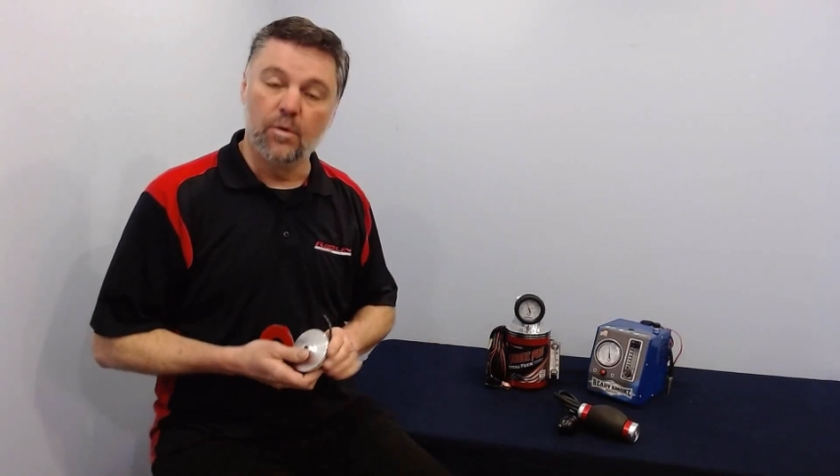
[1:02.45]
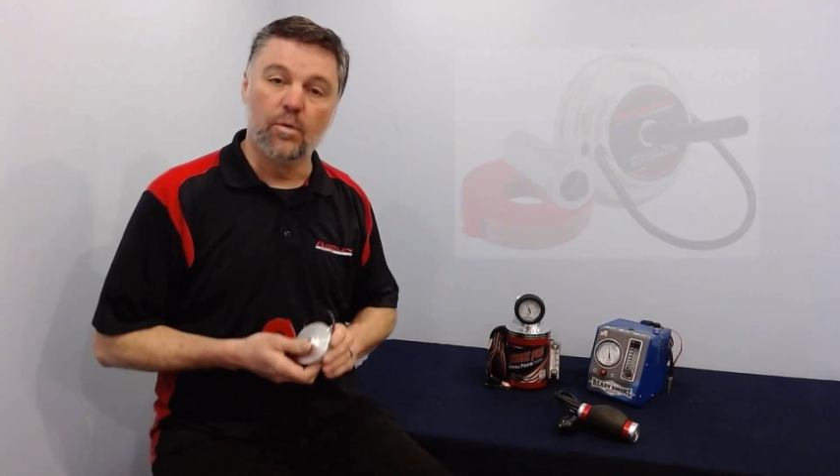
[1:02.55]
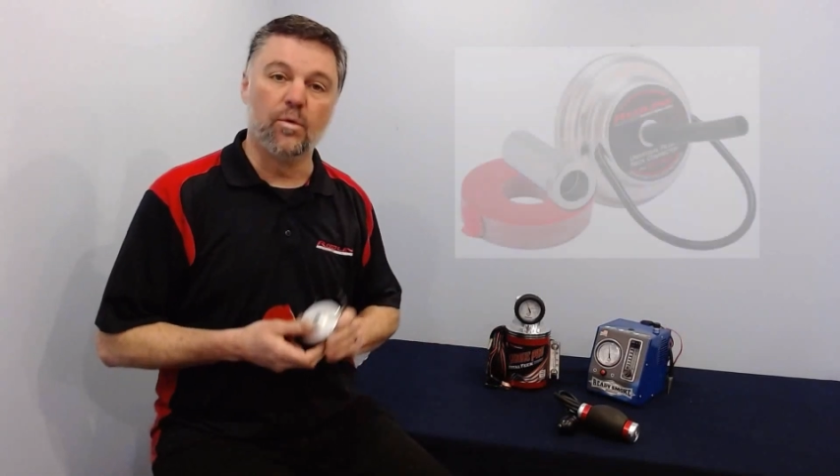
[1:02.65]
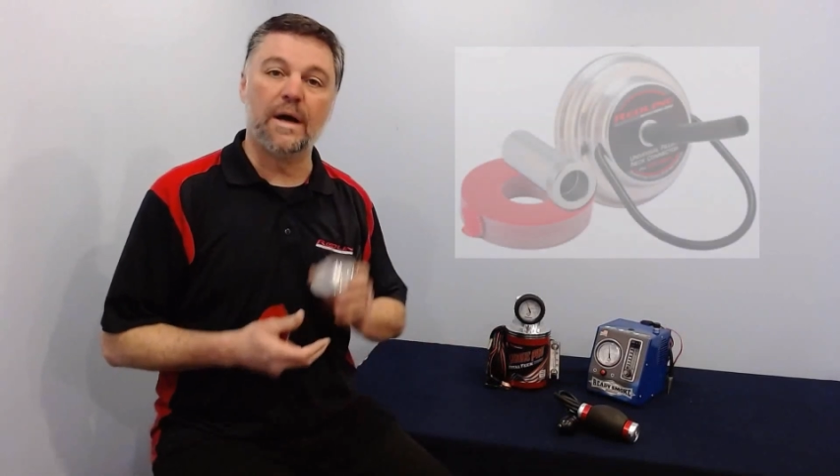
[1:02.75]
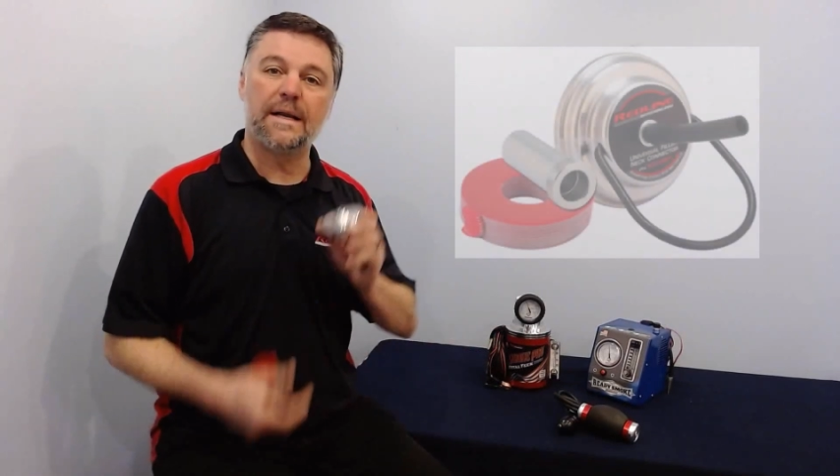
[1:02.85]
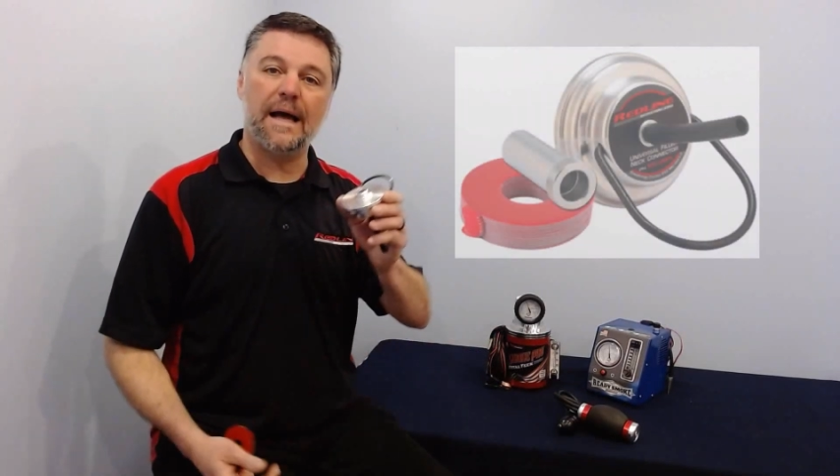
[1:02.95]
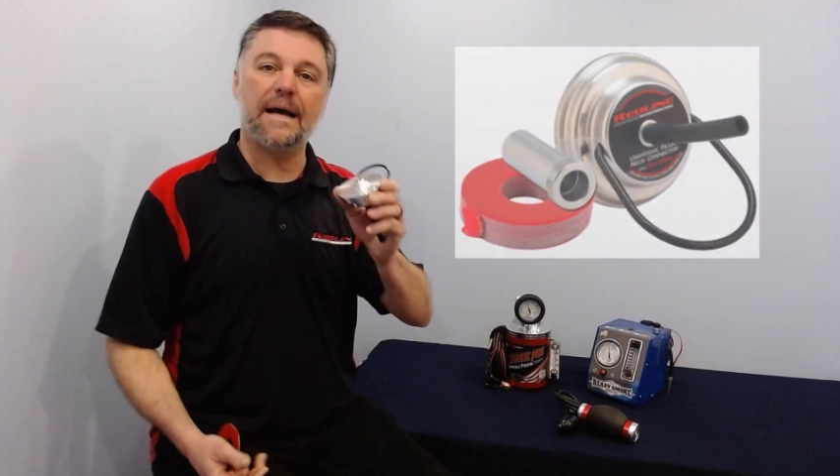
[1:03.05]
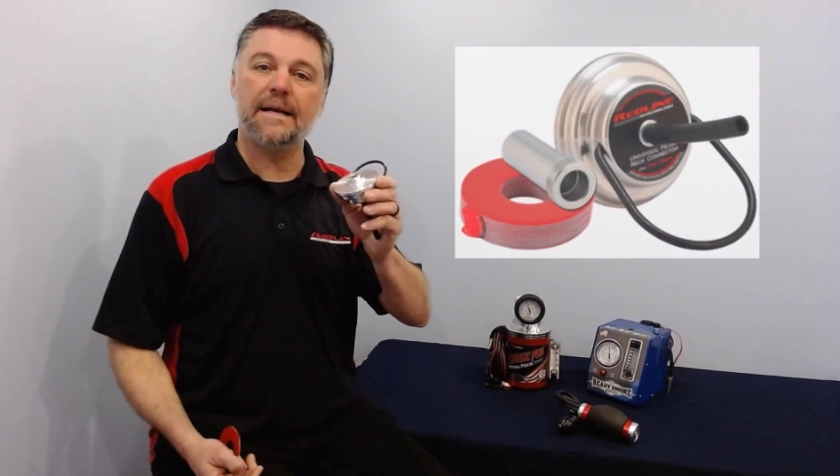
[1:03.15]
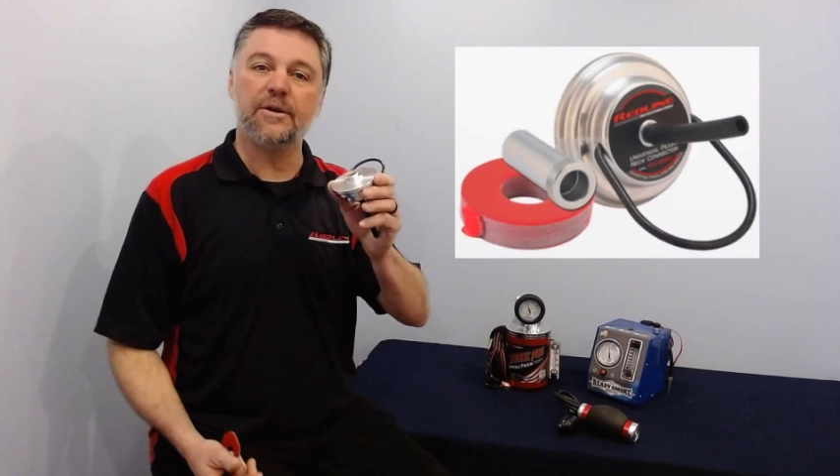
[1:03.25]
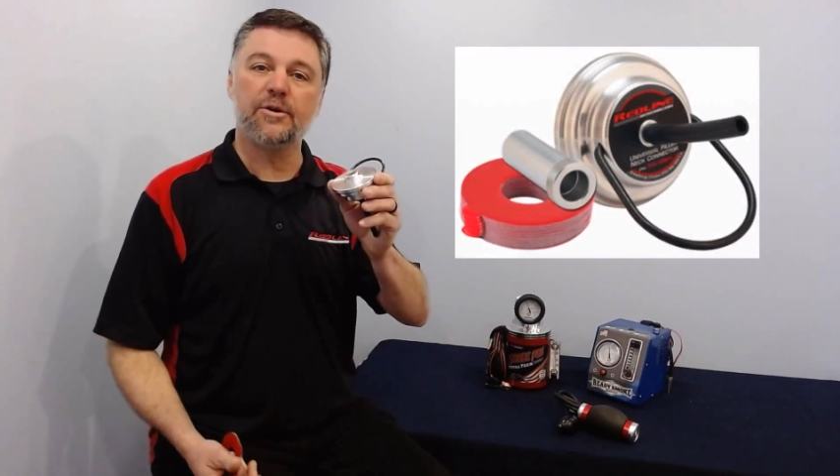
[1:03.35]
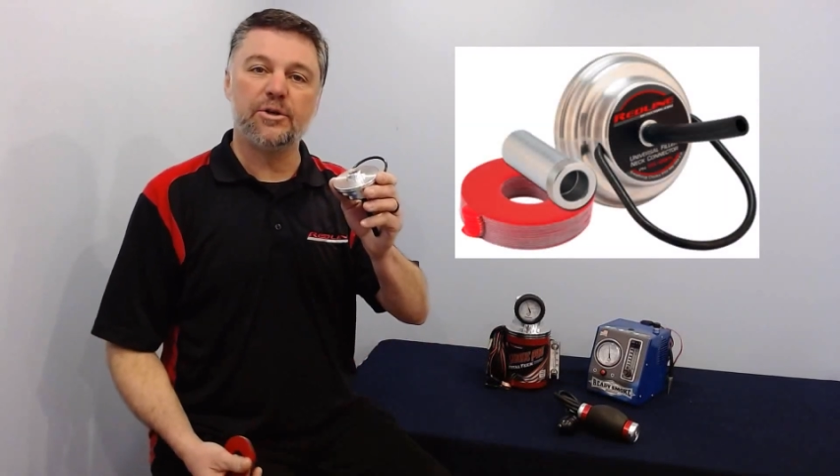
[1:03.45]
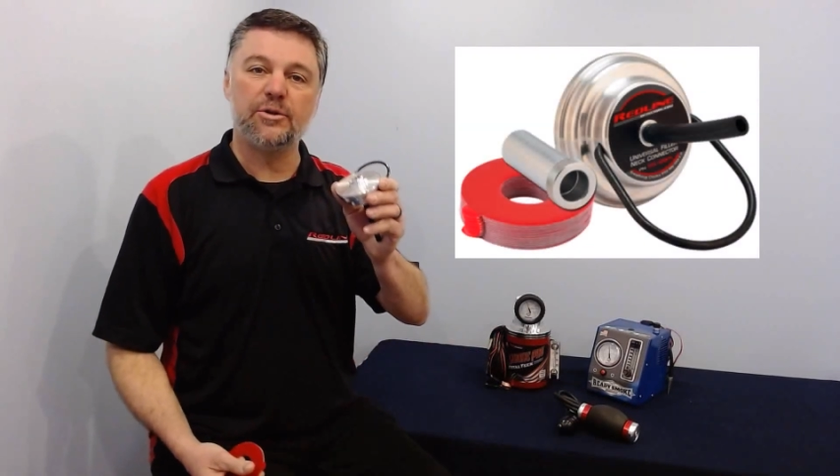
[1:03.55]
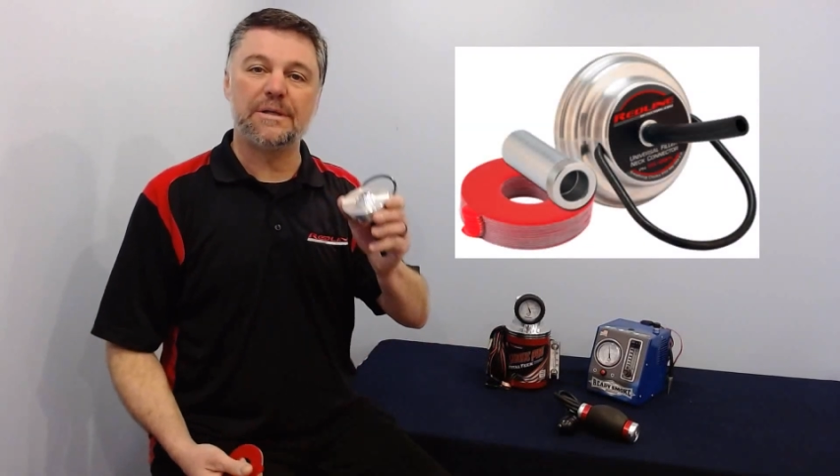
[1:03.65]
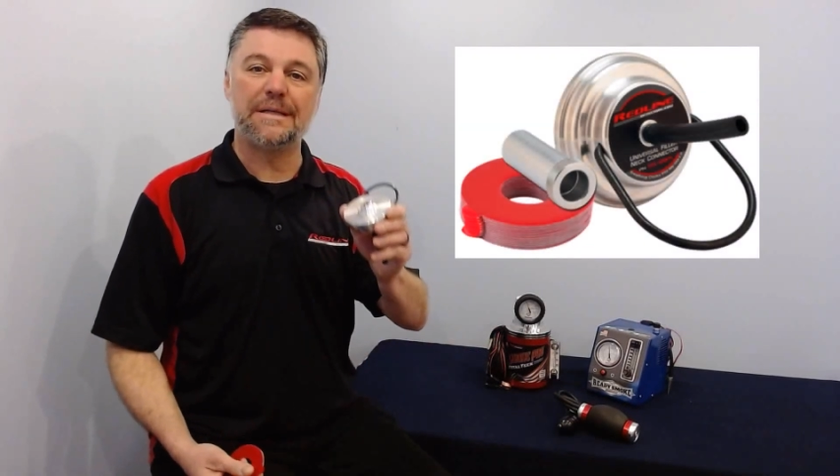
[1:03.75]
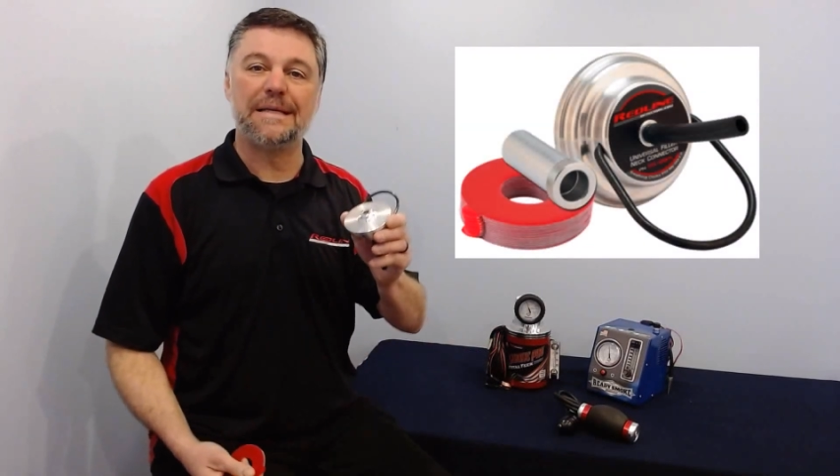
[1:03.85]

Redline introduced